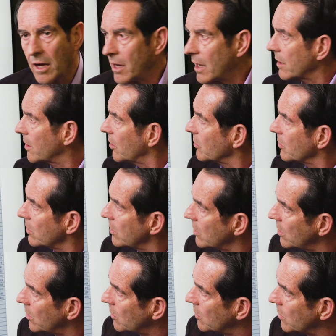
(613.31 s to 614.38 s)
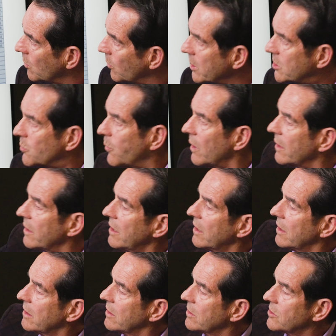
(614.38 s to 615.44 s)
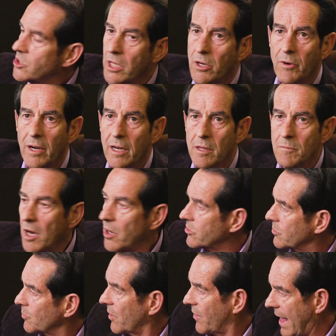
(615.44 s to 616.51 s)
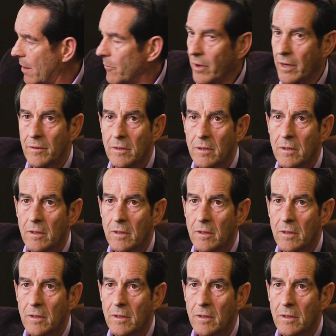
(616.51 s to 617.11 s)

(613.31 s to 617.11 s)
I go, which one generated the most? Well, that one.